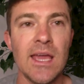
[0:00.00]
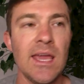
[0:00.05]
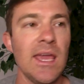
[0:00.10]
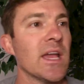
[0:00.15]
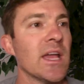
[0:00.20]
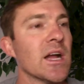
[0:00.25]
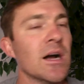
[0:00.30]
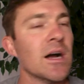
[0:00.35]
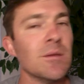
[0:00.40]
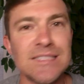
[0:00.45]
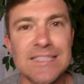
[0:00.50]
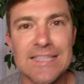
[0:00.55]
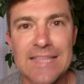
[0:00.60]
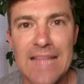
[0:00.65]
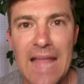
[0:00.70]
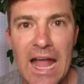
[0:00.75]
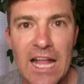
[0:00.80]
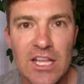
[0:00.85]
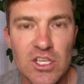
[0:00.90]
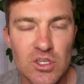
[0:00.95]
It comes
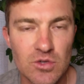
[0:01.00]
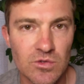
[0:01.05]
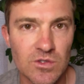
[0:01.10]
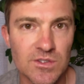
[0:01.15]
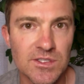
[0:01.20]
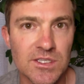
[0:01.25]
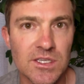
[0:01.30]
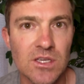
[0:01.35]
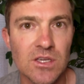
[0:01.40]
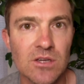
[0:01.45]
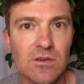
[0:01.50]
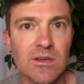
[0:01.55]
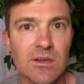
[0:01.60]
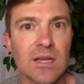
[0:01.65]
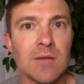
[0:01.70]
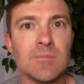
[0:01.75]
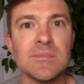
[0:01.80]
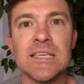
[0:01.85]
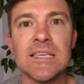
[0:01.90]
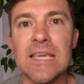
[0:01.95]
natural to you, it
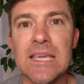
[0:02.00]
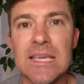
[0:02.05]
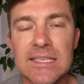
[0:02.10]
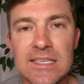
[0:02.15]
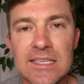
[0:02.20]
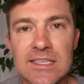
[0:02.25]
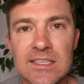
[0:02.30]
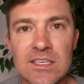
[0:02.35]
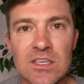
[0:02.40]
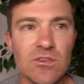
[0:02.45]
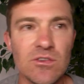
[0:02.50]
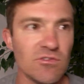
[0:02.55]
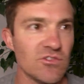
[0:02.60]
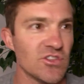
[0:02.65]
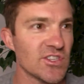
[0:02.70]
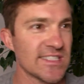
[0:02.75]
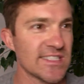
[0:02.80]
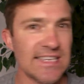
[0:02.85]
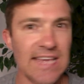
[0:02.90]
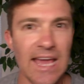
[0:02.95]
comes easy to you. You
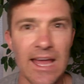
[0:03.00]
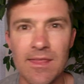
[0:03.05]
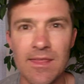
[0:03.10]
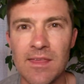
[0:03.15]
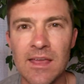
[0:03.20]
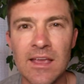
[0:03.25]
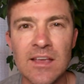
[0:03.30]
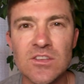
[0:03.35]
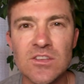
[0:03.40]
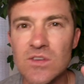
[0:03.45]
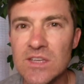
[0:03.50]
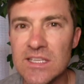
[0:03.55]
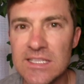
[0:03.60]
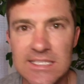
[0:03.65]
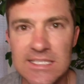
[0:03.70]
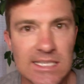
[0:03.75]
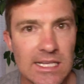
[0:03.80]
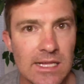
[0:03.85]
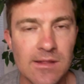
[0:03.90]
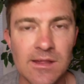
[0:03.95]
just get things. You can
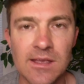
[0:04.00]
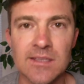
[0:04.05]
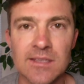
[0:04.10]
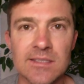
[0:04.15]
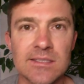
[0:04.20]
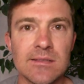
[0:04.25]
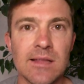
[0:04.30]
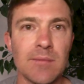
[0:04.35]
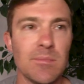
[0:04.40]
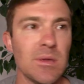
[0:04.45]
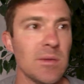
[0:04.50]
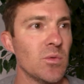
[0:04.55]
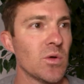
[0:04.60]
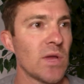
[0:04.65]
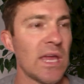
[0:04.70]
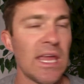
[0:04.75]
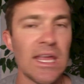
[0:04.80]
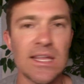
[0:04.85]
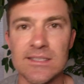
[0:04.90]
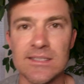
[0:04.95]
see things that people
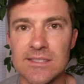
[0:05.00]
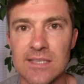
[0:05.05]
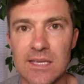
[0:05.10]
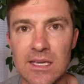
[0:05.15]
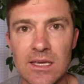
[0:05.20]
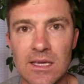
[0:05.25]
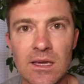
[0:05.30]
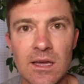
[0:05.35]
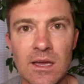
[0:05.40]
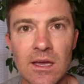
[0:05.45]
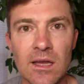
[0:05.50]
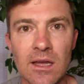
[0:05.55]
can't see.